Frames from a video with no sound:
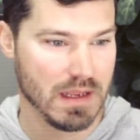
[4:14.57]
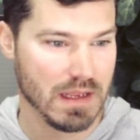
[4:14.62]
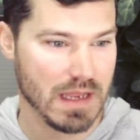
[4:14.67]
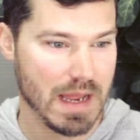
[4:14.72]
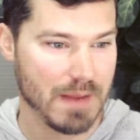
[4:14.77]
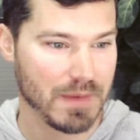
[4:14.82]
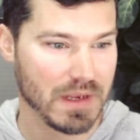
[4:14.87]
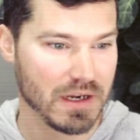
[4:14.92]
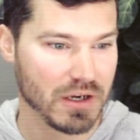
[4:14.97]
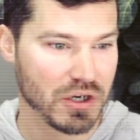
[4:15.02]

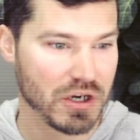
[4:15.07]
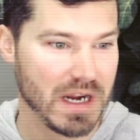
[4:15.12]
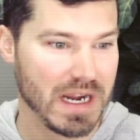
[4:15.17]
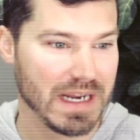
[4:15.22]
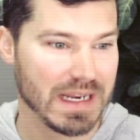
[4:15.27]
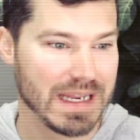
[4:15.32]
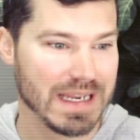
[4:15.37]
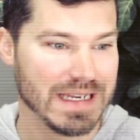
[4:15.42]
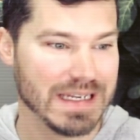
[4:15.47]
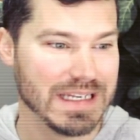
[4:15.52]
I'm going to
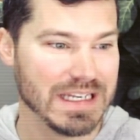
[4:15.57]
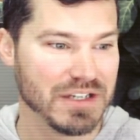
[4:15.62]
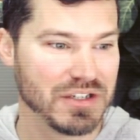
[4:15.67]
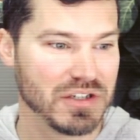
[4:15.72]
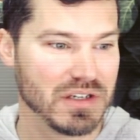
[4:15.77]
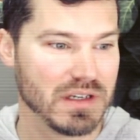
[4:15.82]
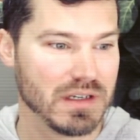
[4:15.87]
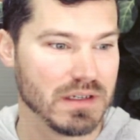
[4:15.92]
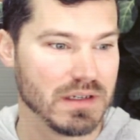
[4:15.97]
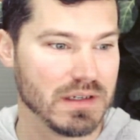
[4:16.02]
create a
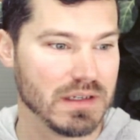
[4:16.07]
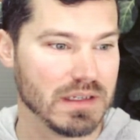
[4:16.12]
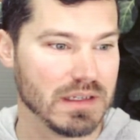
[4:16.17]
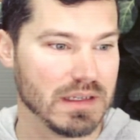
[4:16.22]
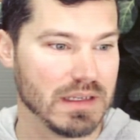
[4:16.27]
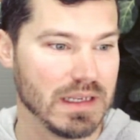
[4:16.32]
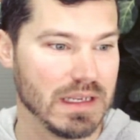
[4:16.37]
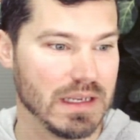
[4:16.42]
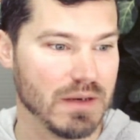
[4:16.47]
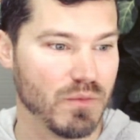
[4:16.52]
condition.
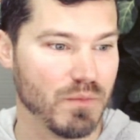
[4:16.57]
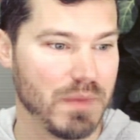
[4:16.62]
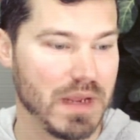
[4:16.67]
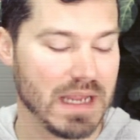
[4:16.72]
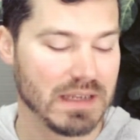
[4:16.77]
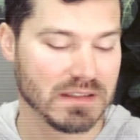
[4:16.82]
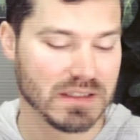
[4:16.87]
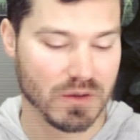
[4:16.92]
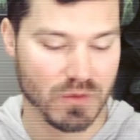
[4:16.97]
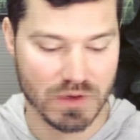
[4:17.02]
You know,
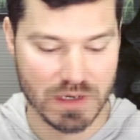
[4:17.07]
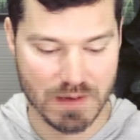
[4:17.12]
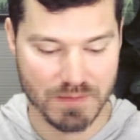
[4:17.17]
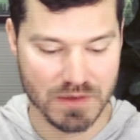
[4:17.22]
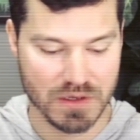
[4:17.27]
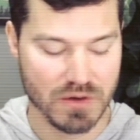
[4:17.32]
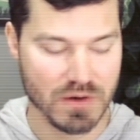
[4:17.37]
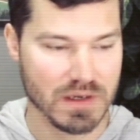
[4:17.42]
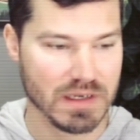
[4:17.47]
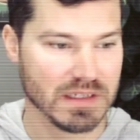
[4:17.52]
basically what I'm
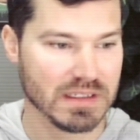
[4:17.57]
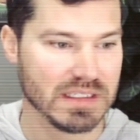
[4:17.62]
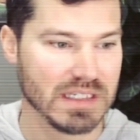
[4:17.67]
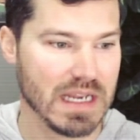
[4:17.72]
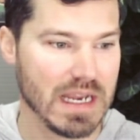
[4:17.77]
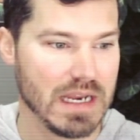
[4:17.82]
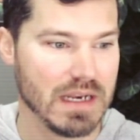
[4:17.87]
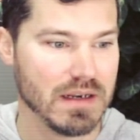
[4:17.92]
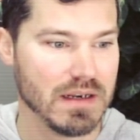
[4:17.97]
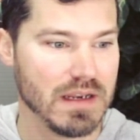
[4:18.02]
doing is
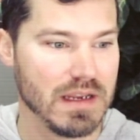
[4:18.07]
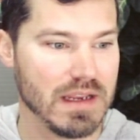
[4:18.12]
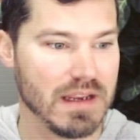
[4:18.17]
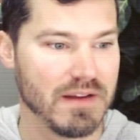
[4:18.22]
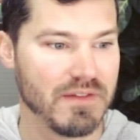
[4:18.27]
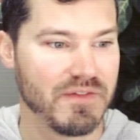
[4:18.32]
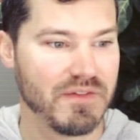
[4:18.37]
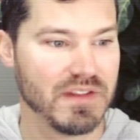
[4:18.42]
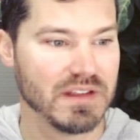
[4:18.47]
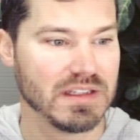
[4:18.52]
saying
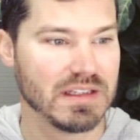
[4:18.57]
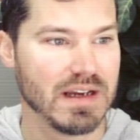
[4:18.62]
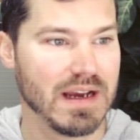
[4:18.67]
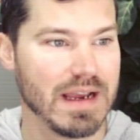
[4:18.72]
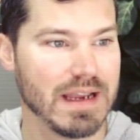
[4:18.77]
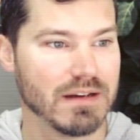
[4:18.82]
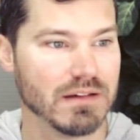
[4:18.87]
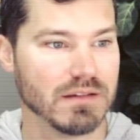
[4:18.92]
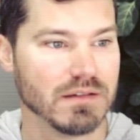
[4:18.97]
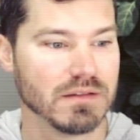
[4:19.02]
if the
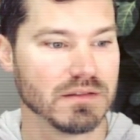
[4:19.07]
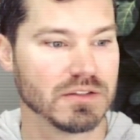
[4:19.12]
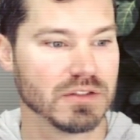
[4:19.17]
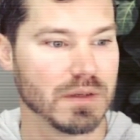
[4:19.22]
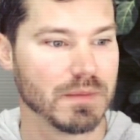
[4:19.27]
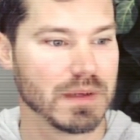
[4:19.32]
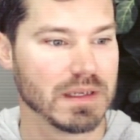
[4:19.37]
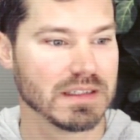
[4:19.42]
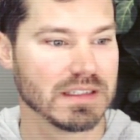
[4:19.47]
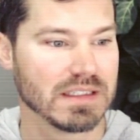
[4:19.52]
title,
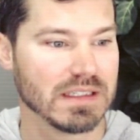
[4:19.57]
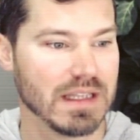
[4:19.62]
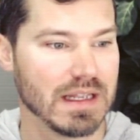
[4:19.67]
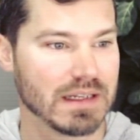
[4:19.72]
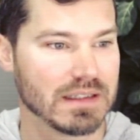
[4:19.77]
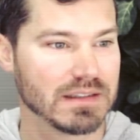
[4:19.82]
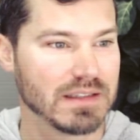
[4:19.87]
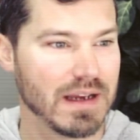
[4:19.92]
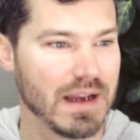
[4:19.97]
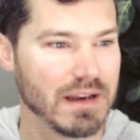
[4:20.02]
so I'm going to
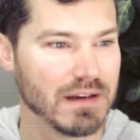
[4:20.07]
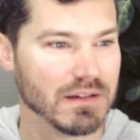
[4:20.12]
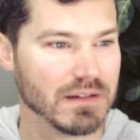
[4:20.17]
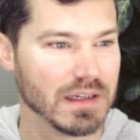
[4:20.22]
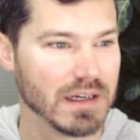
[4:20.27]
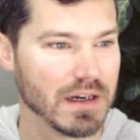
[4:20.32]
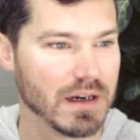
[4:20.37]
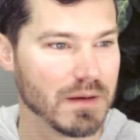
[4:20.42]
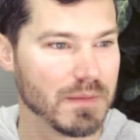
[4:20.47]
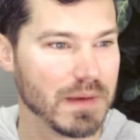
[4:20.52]
select title
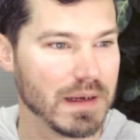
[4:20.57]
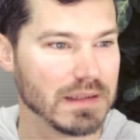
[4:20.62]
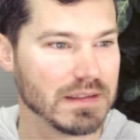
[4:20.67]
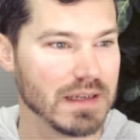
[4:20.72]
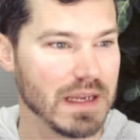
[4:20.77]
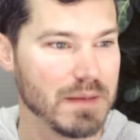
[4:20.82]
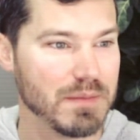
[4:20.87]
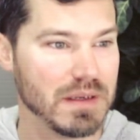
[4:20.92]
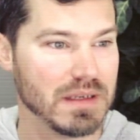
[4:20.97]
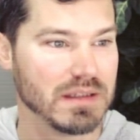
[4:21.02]
here by
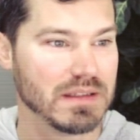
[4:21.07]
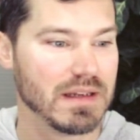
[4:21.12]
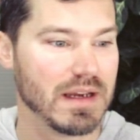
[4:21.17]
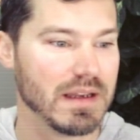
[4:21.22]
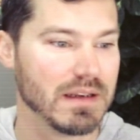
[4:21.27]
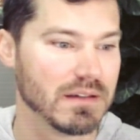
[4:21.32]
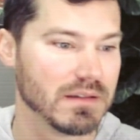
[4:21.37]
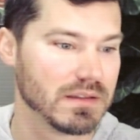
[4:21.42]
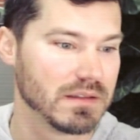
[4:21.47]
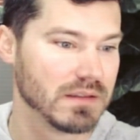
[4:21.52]
typing
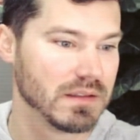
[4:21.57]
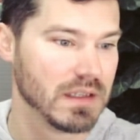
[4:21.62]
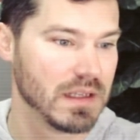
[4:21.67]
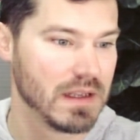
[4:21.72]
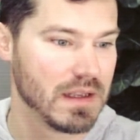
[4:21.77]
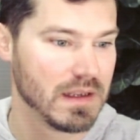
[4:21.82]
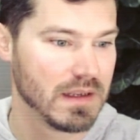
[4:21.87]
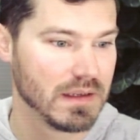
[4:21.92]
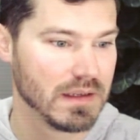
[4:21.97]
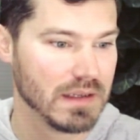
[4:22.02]
title
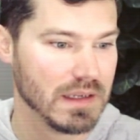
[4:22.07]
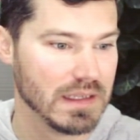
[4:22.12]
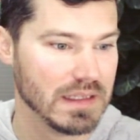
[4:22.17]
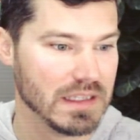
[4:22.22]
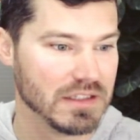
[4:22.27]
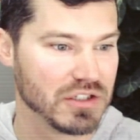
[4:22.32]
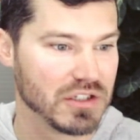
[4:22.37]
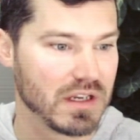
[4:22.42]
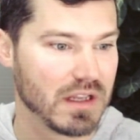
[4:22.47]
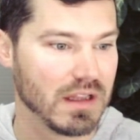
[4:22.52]
and
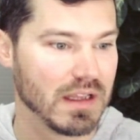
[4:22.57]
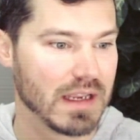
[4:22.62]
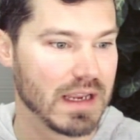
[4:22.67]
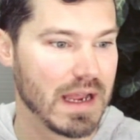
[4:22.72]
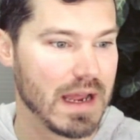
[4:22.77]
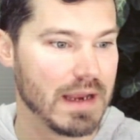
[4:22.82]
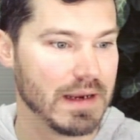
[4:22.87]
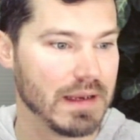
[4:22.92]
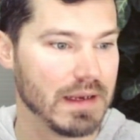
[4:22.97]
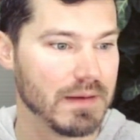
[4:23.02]
then just click
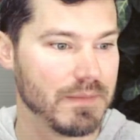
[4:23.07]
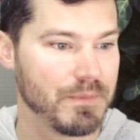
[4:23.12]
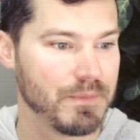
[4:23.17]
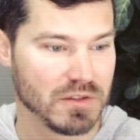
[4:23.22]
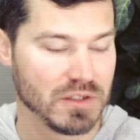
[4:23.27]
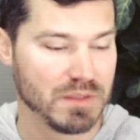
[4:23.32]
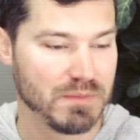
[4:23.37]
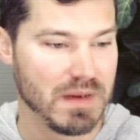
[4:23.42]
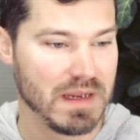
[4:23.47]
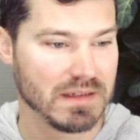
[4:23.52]
on it.
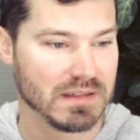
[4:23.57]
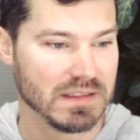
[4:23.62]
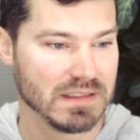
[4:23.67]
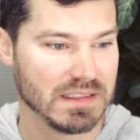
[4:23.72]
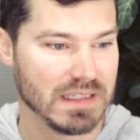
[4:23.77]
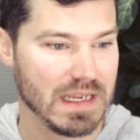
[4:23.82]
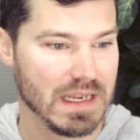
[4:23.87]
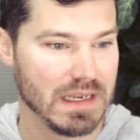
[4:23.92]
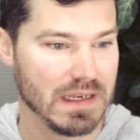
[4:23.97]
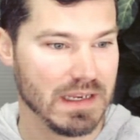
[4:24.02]
It's basically
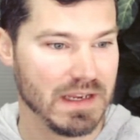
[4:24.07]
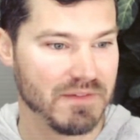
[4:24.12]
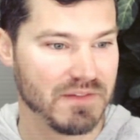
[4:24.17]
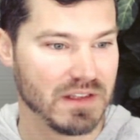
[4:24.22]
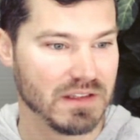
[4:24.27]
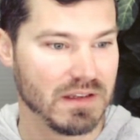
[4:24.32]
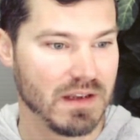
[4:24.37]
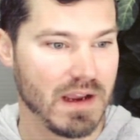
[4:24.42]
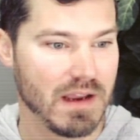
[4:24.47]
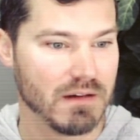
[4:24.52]
saying if
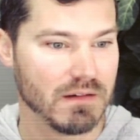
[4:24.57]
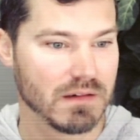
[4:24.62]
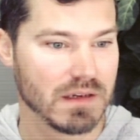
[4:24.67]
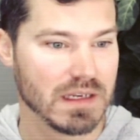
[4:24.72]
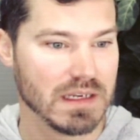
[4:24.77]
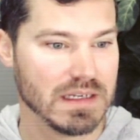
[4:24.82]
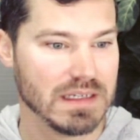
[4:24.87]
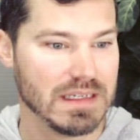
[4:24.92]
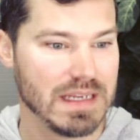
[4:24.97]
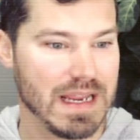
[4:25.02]
the title
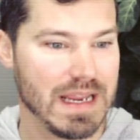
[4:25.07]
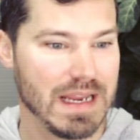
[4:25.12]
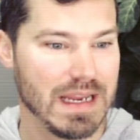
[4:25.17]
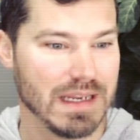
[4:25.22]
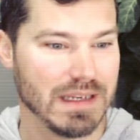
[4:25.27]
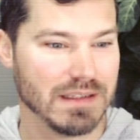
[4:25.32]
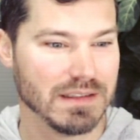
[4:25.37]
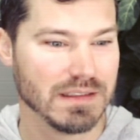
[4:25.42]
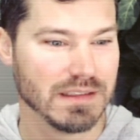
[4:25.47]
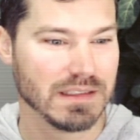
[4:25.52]

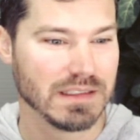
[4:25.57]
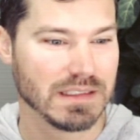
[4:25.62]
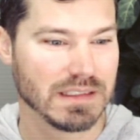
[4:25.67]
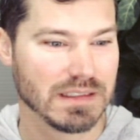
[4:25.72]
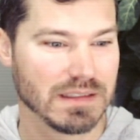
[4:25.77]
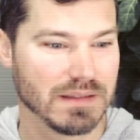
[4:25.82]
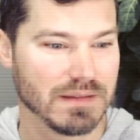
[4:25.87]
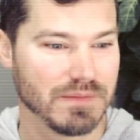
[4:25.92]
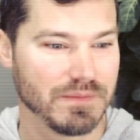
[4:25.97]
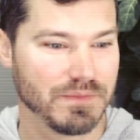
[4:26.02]

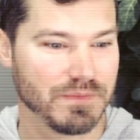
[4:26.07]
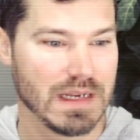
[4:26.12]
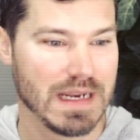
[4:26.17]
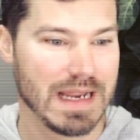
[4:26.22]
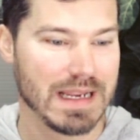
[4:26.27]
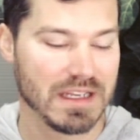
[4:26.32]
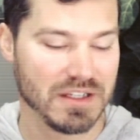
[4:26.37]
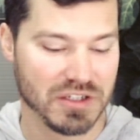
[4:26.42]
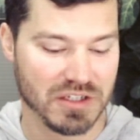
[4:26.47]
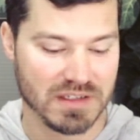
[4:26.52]
contains and
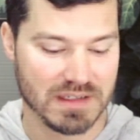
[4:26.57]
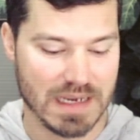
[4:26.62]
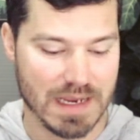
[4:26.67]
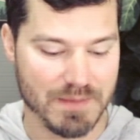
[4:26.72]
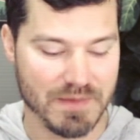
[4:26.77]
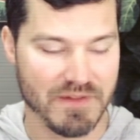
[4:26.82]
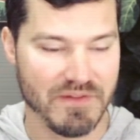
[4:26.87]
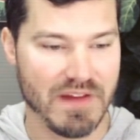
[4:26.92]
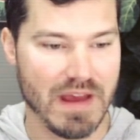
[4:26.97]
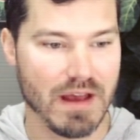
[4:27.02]
I could just
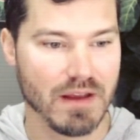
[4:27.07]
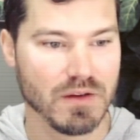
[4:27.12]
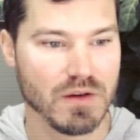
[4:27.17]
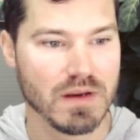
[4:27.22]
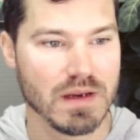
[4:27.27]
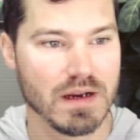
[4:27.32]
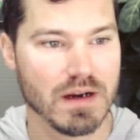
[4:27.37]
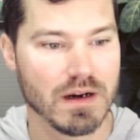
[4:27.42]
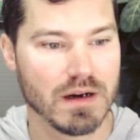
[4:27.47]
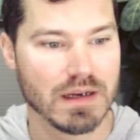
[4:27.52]
type a
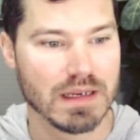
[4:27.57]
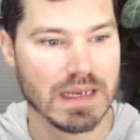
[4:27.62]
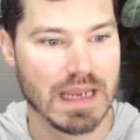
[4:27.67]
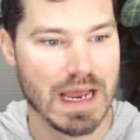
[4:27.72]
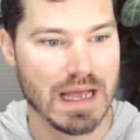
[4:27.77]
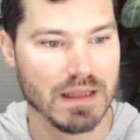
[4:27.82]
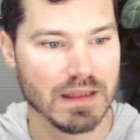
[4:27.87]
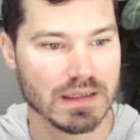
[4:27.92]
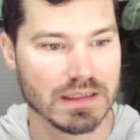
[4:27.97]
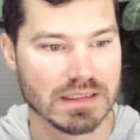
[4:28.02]
value here,
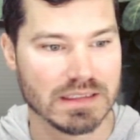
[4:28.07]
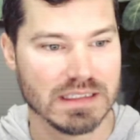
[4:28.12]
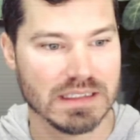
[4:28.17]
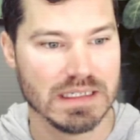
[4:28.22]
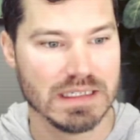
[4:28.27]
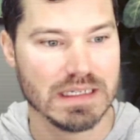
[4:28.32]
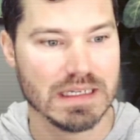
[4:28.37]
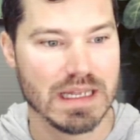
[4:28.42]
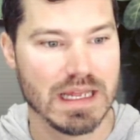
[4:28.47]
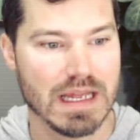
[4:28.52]

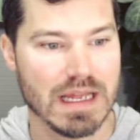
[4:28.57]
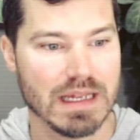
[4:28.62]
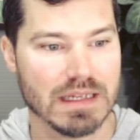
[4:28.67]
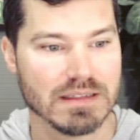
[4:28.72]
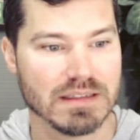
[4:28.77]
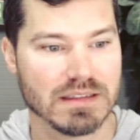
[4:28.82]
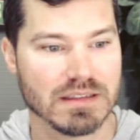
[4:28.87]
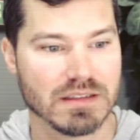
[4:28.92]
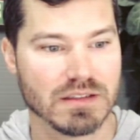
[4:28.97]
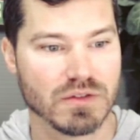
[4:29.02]
Galaxy
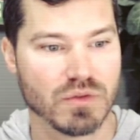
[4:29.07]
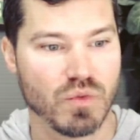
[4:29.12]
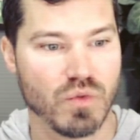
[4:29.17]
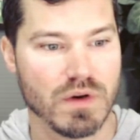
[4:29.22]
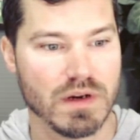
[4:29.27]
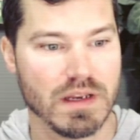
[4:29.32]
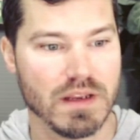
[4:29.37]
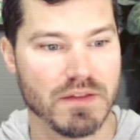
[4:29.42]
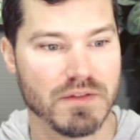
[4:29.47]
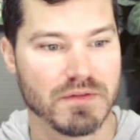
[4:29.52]

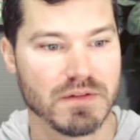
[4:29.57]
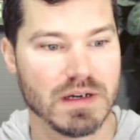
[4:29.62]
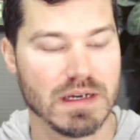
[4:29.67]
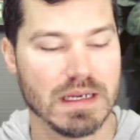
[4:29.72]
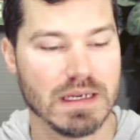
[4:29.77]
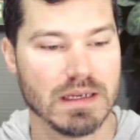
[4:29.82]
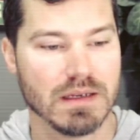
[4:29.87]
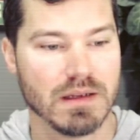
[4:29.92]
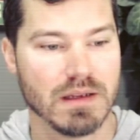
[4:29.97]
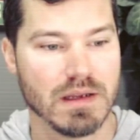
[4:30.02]

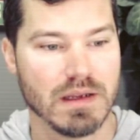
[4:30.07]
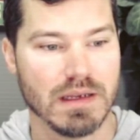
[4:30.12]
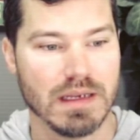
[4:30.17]
S23.